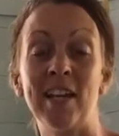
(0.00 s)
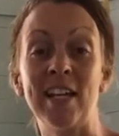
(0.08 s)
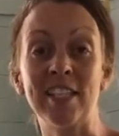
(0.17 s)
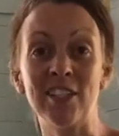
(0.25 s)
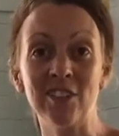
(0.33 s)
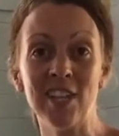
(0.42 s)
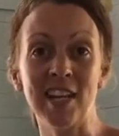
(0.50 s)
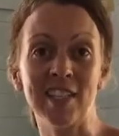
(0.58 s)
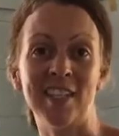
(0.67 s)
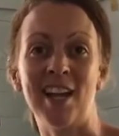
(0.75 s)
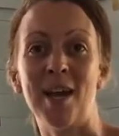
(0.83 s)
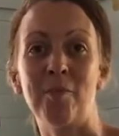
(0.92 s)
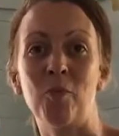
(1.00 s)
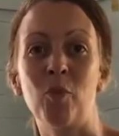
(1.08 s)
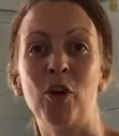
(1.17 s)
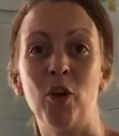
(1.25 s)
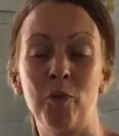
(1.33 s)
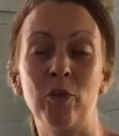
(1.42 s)
Until next time,
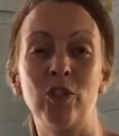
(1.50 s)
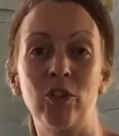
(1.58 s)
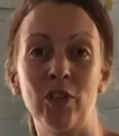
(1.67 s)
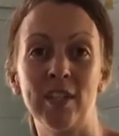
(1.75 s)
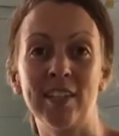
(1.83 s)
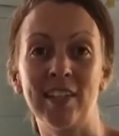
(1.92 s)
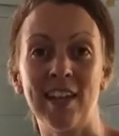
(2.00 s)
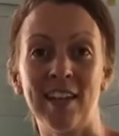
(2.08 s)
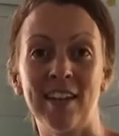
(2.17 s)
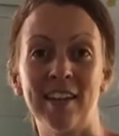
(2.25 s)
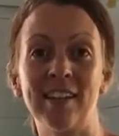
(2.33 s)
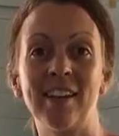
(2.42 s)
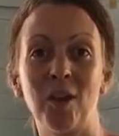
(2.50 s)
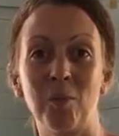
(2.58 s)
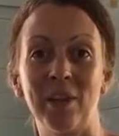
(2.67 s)
we hope you'll join us again. God